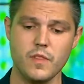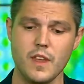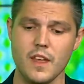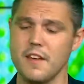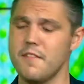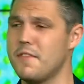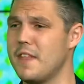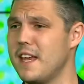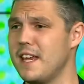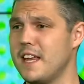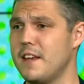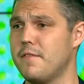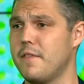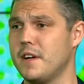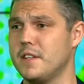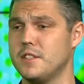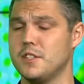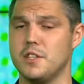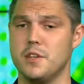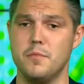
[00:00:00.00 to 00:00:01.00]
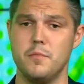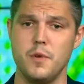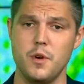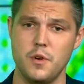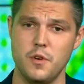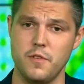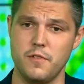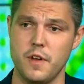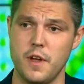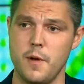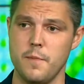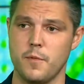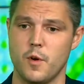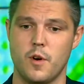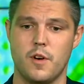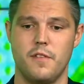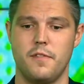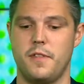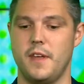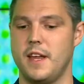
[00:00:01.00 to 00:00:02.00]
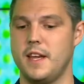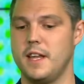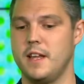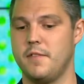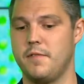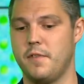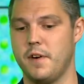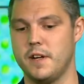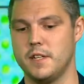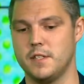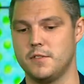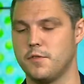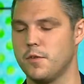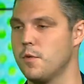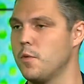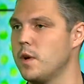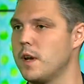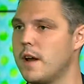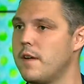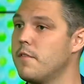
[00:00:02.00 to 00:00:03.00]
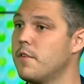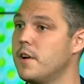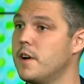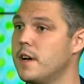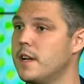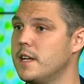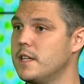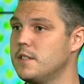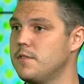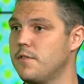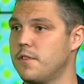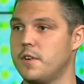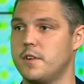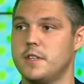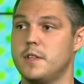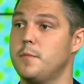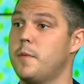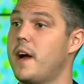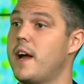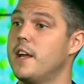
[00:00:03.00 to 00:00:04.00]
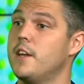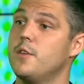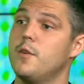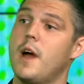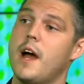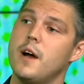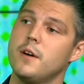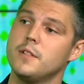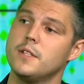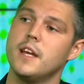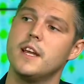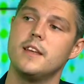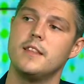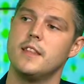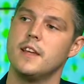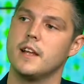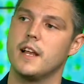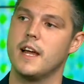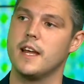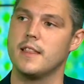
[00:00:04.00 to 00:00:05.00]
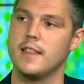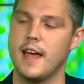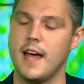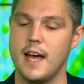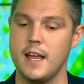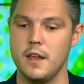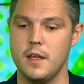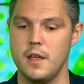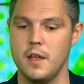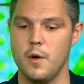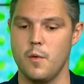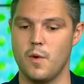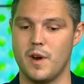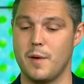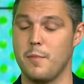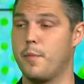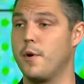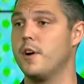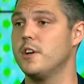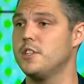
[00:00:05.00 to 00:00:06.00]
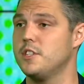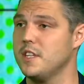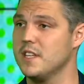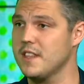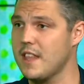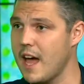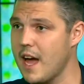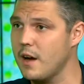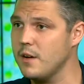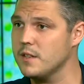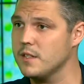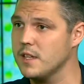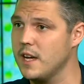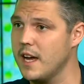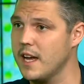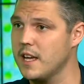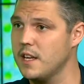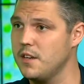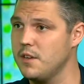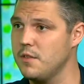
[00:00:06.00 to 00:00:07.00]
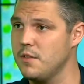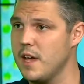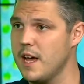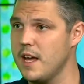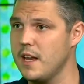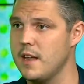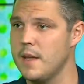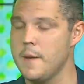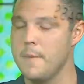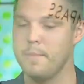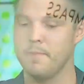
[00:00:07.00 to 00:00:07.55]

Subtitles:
if they need funds to move or if they need funds for whatever it is to buy a new house, anything like that. When I'm purchasing the house, I can do that.